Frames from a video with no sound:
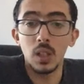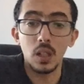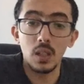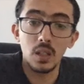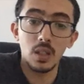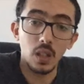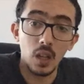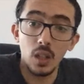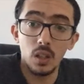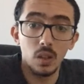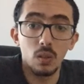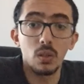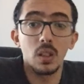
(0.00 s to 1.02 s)

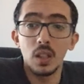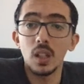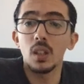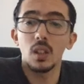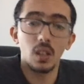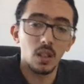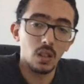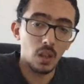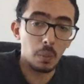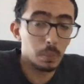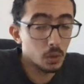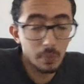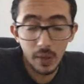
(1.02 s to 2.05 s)
That's, I don't
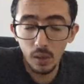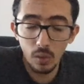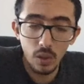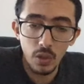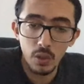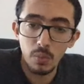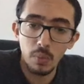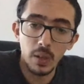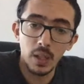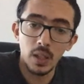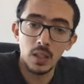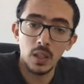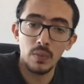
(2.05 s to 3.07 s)
think, up to my knowledge,
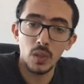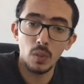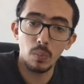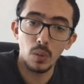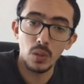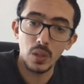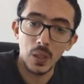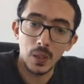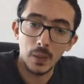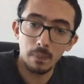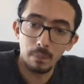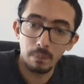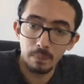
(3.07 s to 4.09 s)
mobile SF
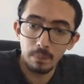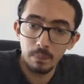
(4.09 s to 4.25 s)
supports that.